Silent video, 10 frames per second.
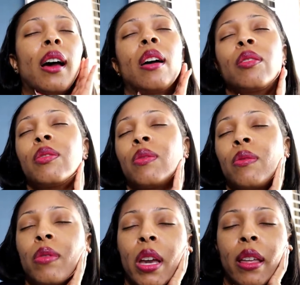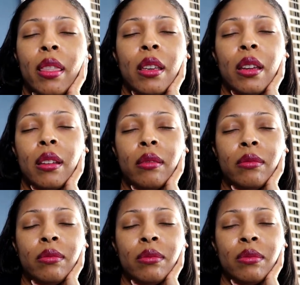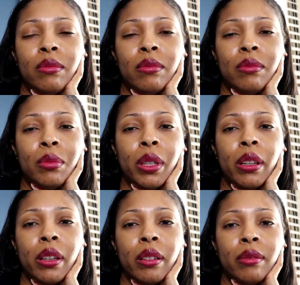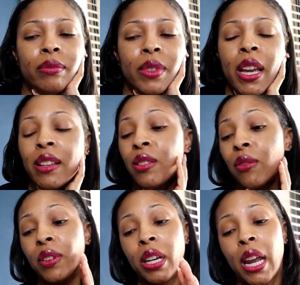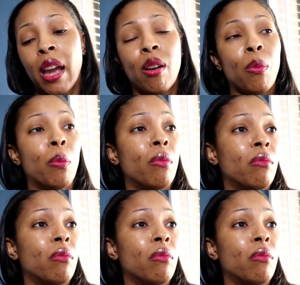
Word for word: I'll do that then. But yeah, it's so funny how